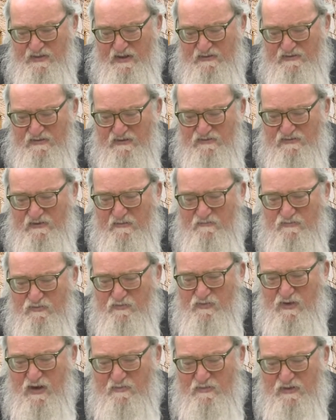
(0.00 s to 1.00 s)
That's
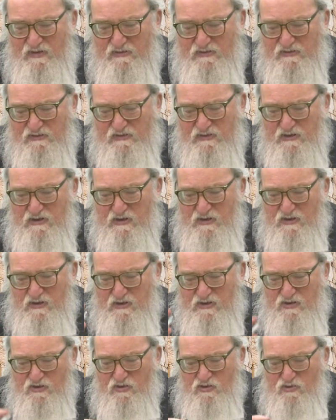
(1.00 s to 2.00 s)
Hashem's promise.
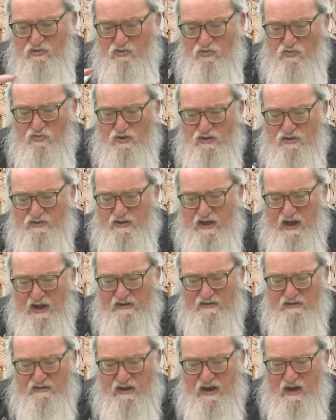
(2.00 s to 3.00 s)
You will
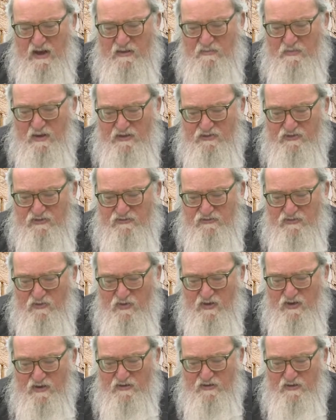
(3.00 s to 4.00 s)
not die by the
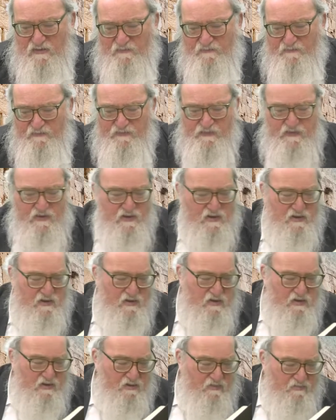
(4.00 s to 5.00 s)
sword.
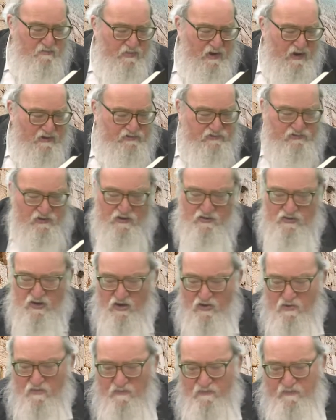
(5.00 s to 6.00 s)

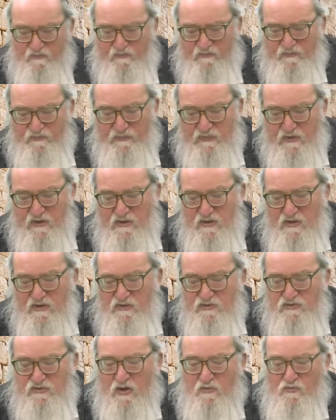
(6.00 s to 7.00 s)
Bashalom
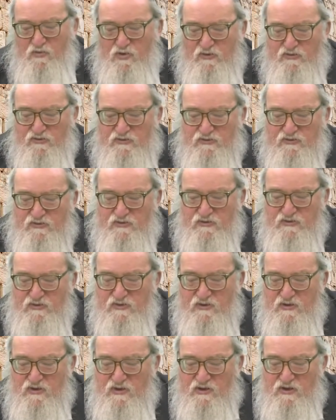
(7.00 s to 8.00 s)
tamus,
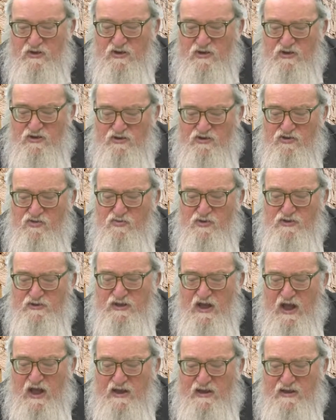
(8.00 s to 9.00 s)
you will
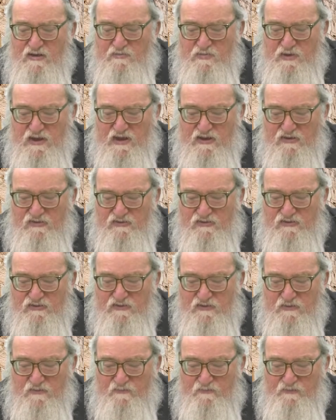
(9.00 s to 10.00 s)
die in
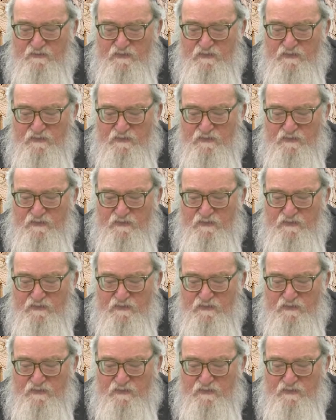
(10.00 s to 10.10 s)
peace.